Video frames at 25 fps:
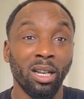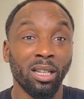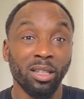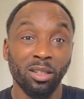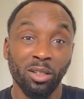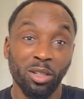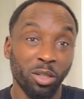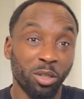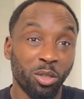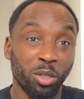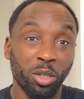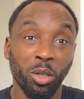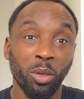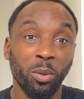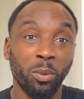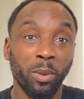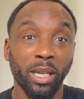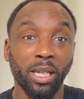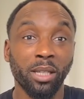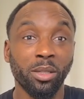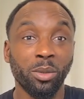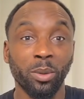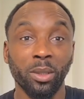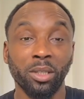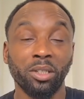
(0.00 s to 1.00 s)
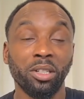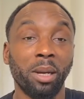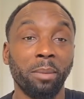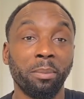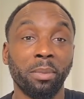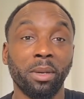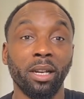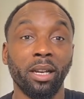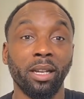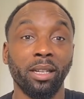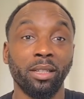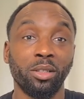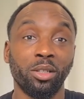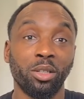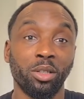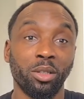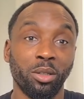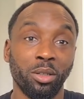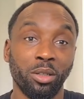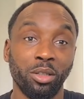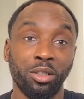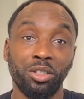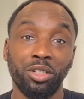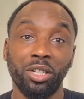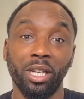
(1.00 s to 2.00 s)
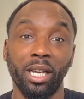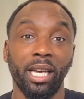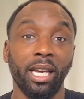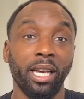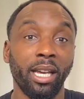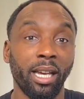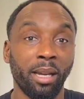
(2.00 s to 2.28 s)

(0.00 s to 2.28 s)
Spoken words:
the 2 weeks which I'm going to share